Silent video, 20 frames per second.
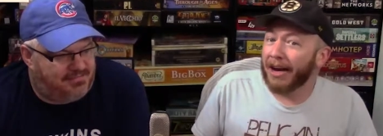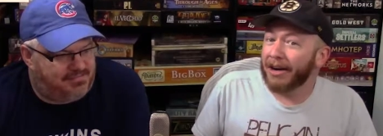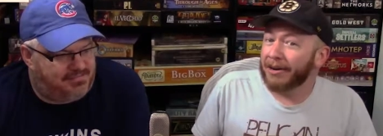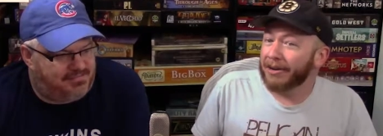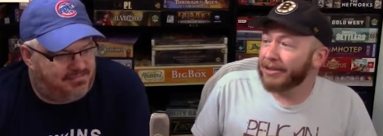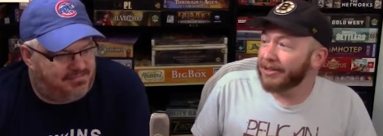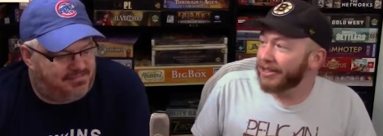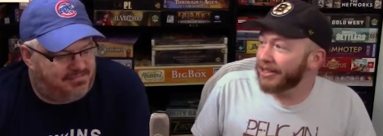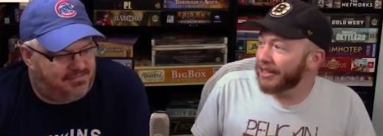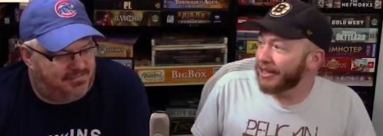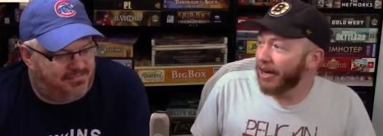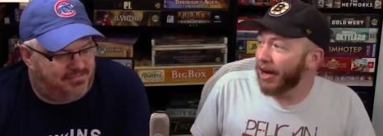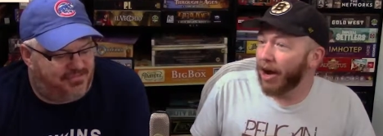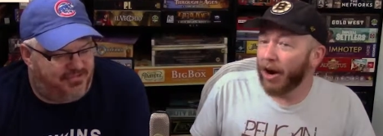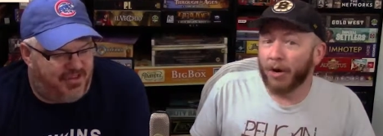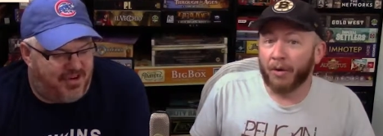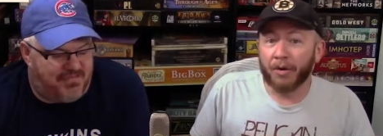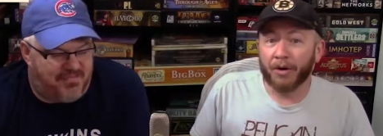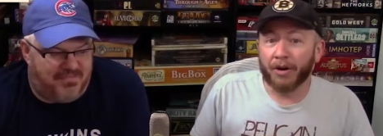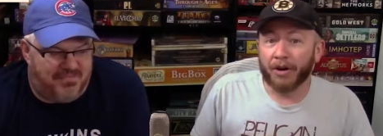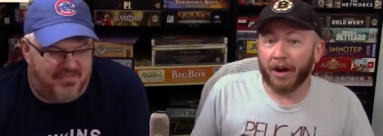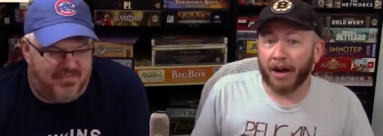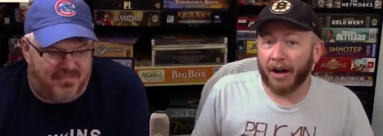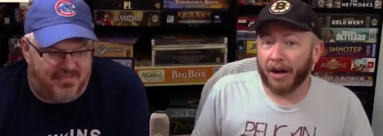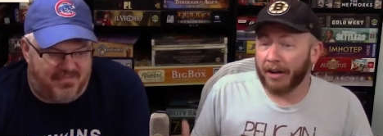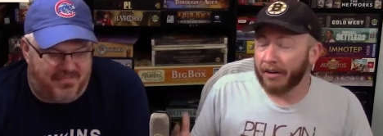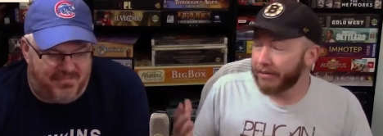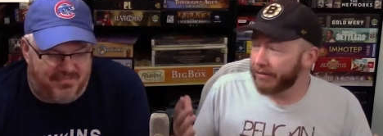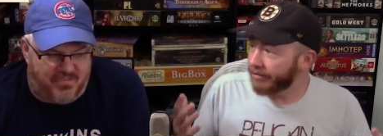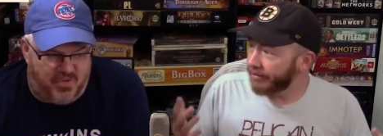Speaker 1: Myers, from owner
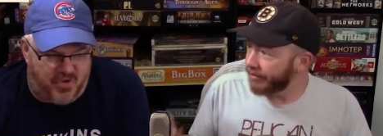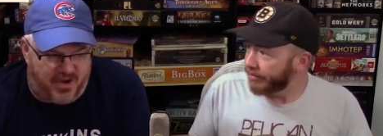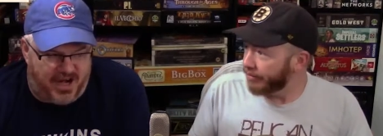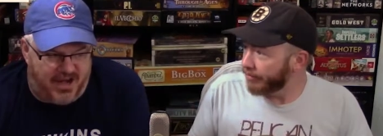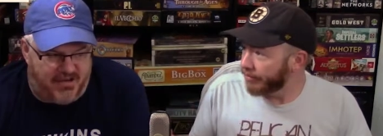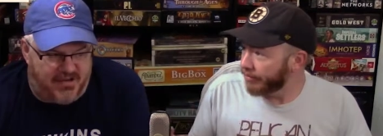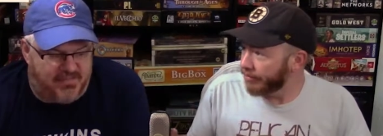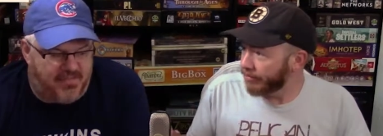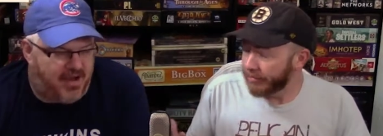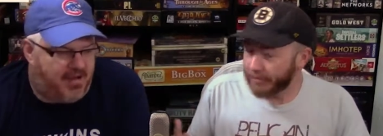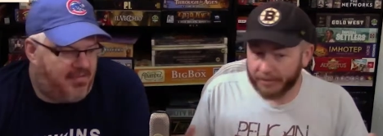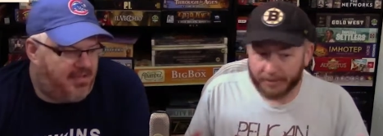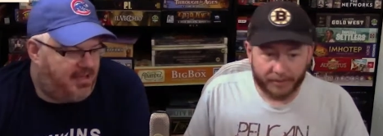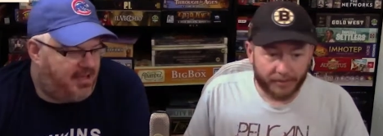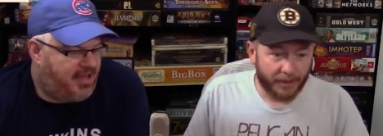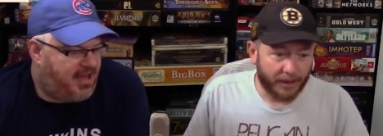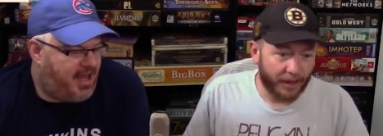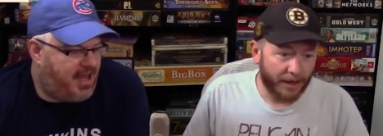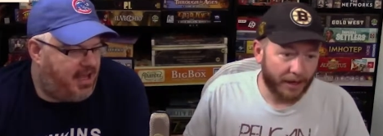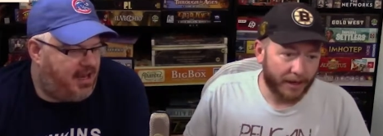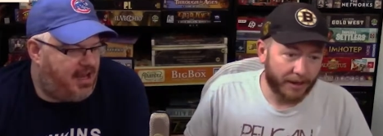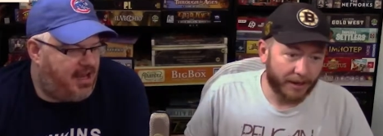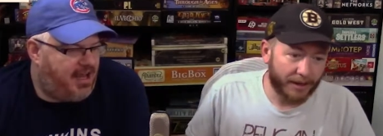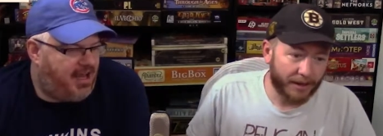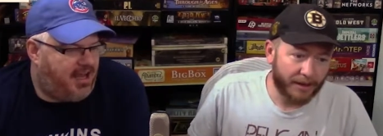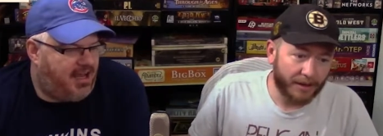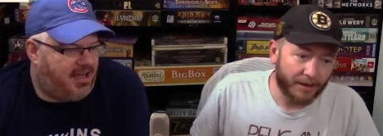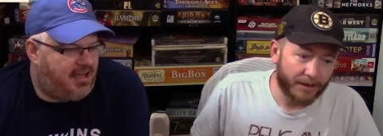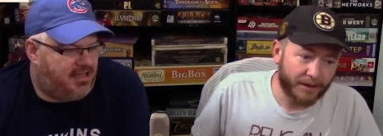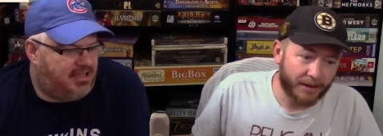of Board Gaming Public, and
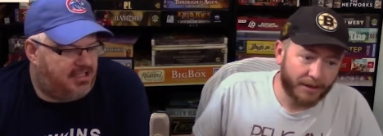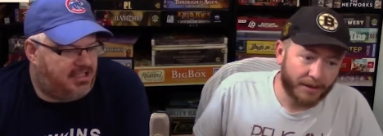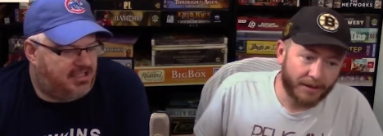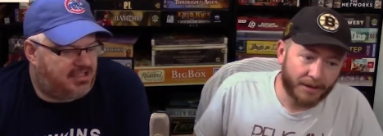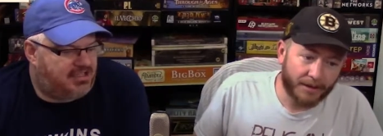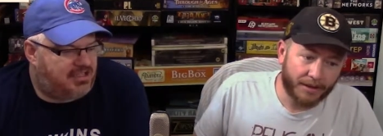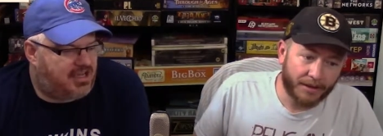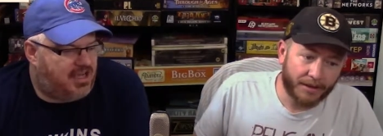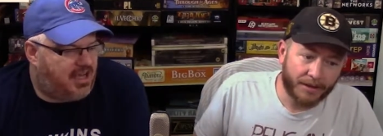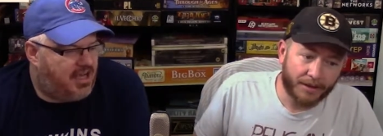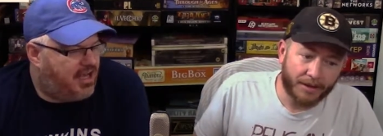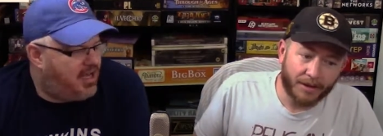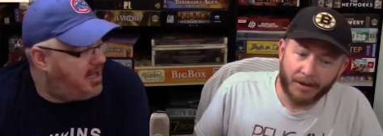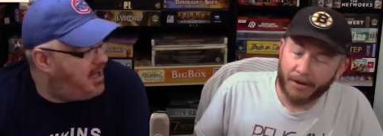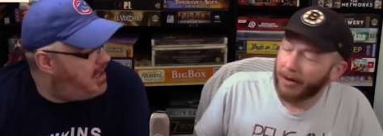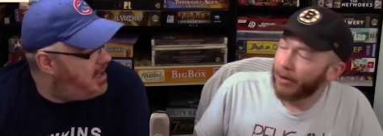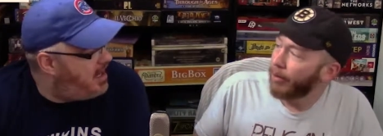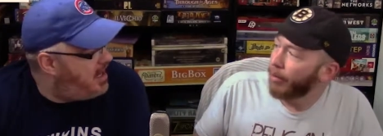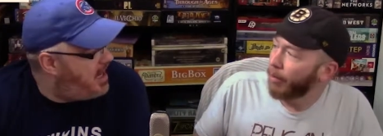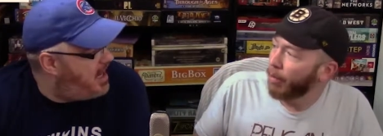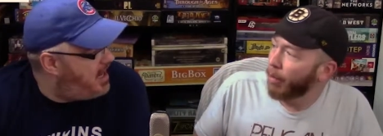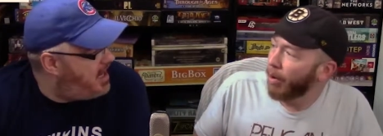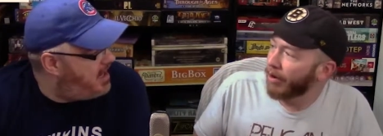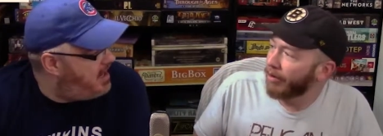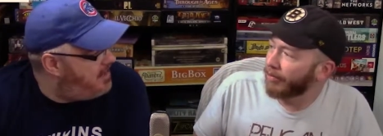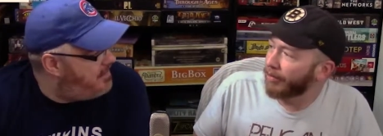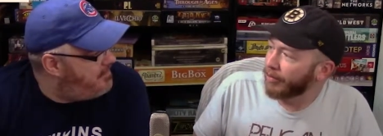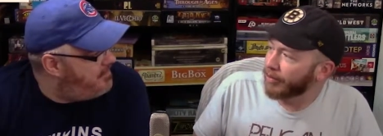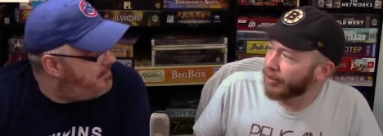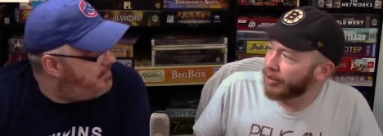a just uh, a,
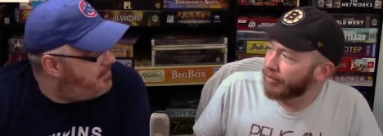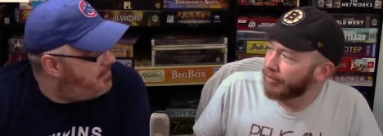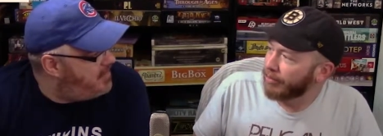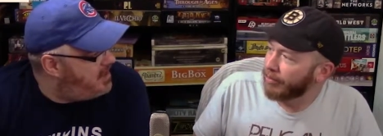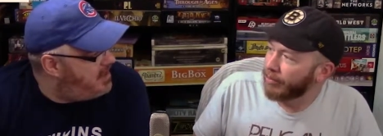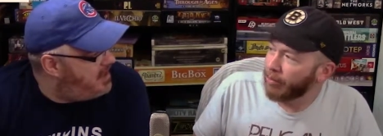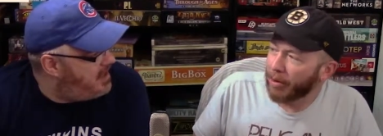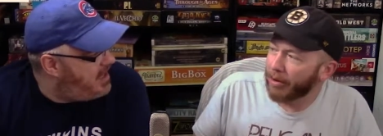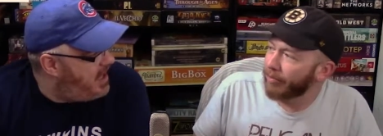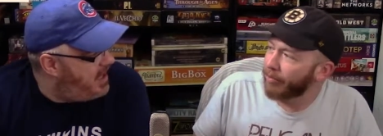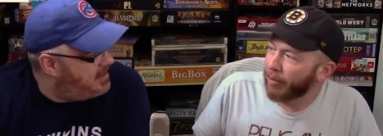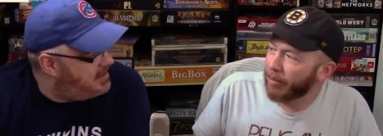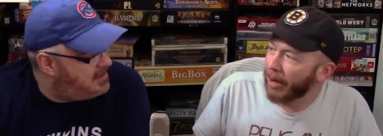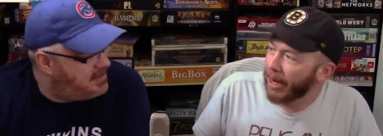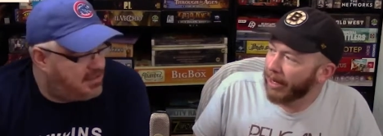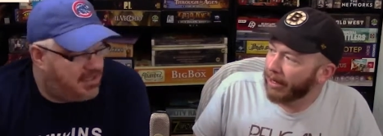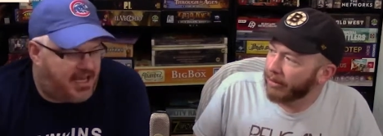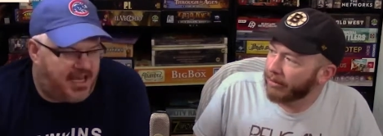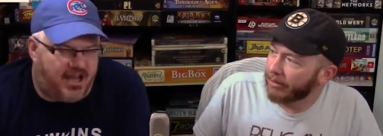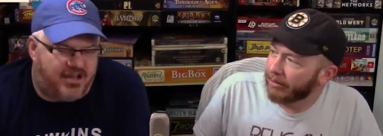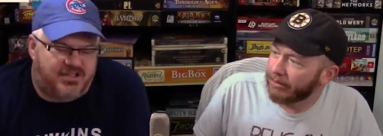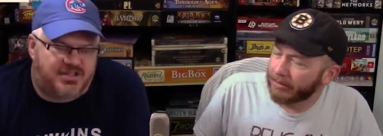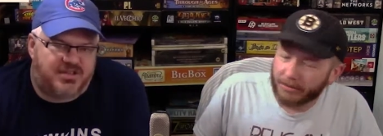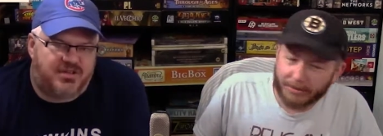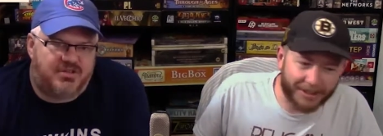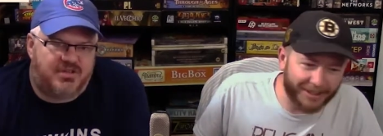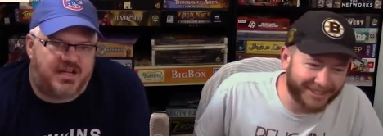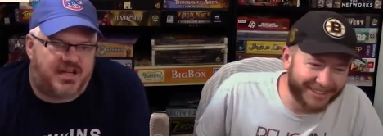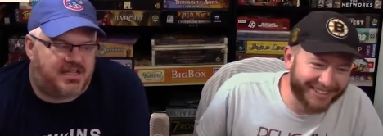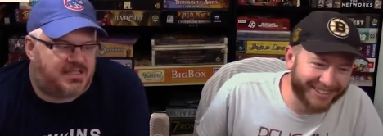wonderful, wonderful yes, man. He
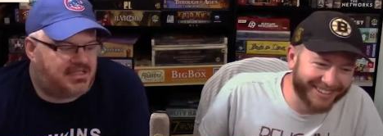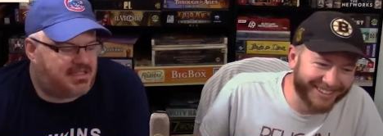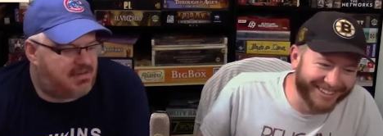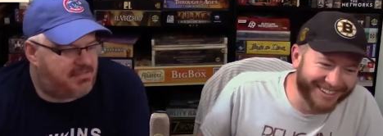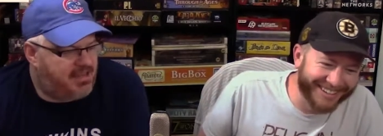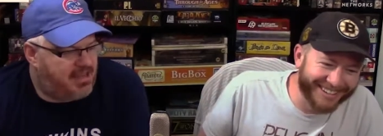also does